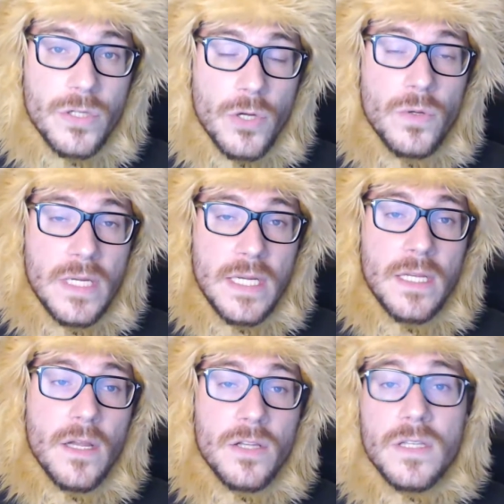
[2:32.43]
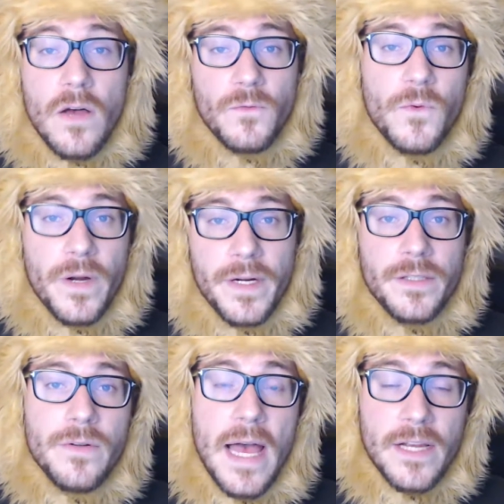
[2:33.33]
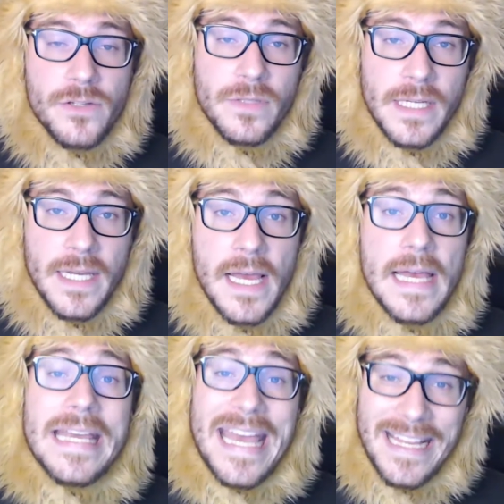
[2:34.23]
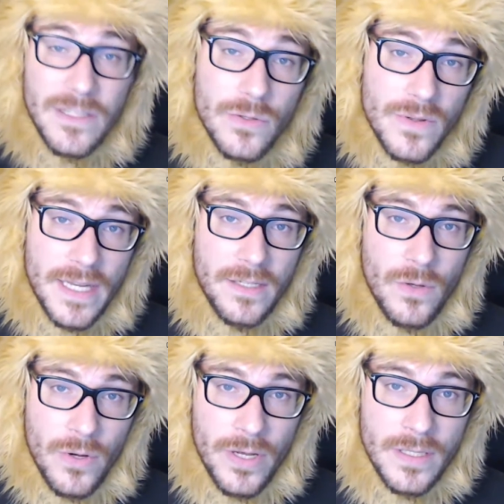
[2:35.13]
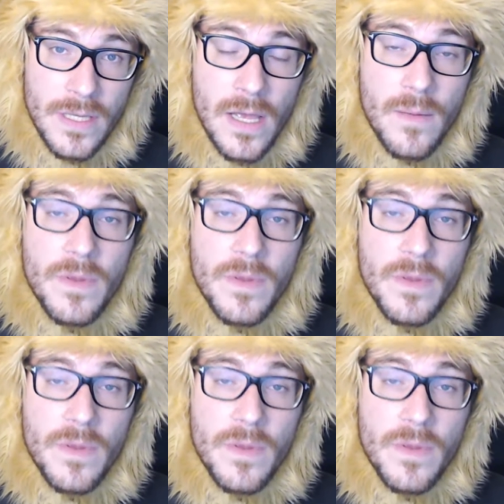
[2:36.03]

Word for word: so you need a software to actually cancel that noise